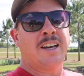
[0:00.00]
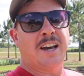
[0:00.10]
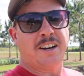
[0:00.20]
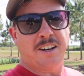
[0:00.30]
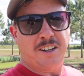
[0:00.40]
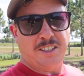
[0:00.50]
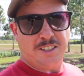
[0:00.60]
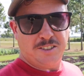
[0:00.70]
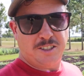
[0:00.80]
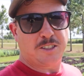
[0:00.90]
and
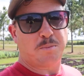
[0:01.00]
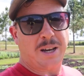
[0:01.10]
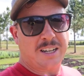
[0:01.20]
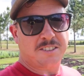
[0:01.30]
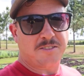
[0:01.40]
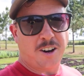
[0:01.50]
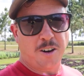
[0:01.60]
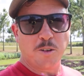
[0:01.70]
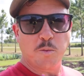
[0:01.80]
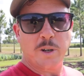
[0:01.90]
onions this past
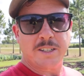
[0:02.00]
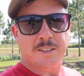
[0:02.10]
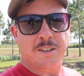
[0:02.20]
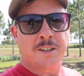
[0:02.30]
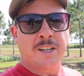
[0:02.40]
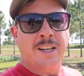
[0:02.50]
fall and winter,